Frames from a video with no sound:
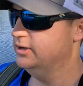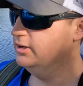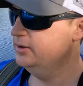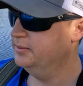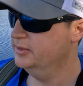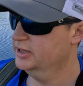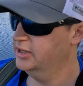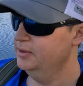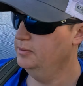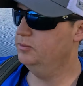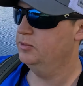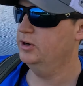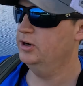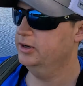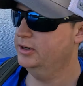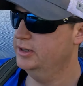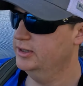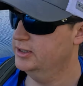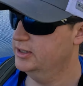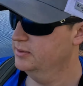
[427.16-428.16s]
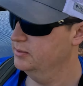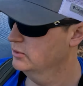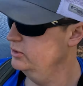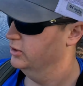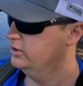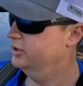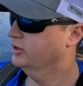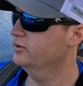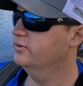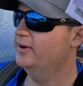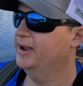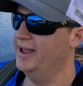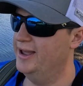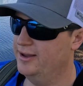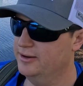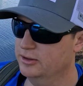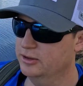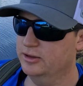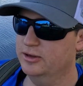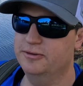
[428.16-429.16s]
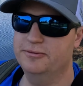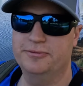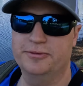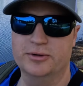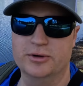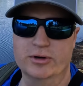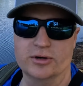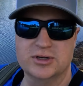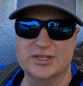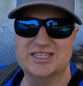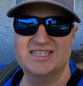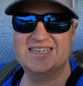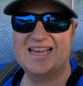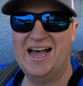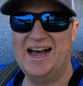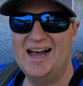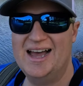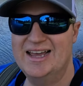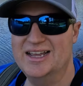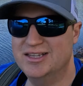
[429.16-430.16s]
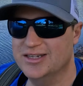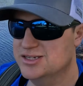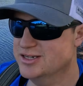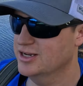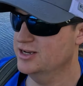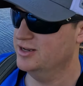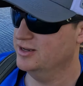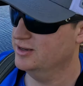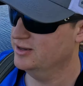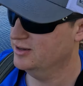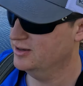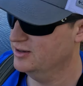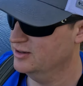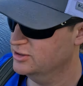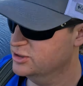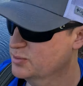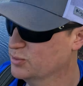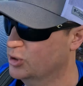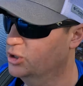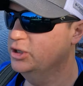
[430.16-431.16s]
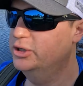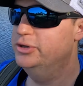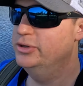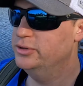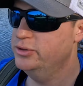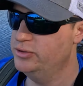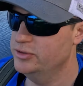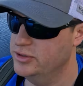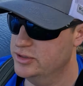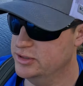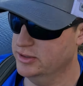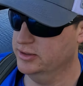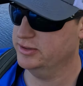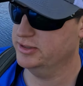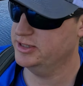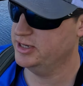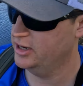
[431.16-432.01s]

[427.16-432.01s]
y'all, I'm gonna keep walking, keep looking around, looking for signs, some clues that'll